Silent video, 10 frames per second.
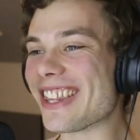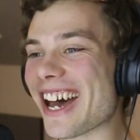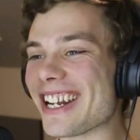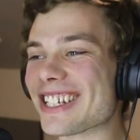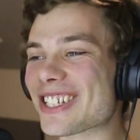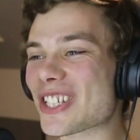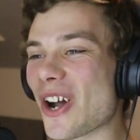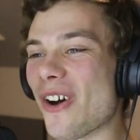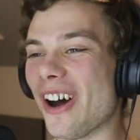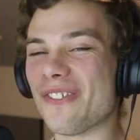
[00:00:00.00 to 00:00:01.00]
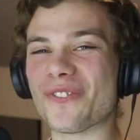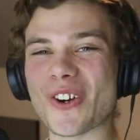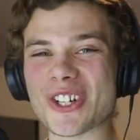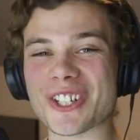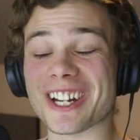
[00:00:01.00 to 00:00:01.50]
That is so
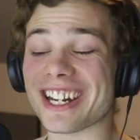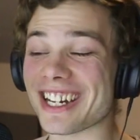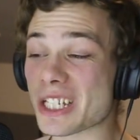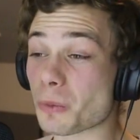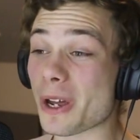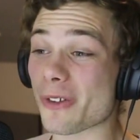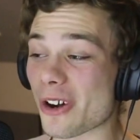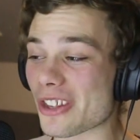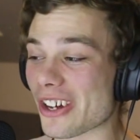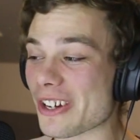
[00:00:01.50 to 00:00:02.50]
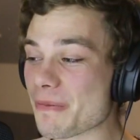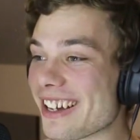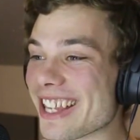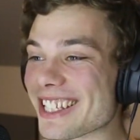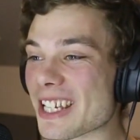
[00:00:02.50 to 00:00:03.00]
unfortunate. It is Bedrock though.
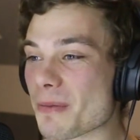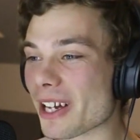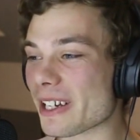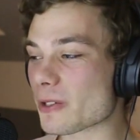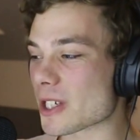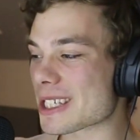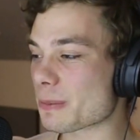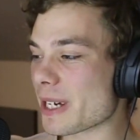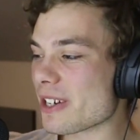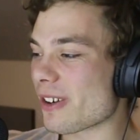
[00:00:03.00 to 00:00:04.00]
And that seemed like it was a speed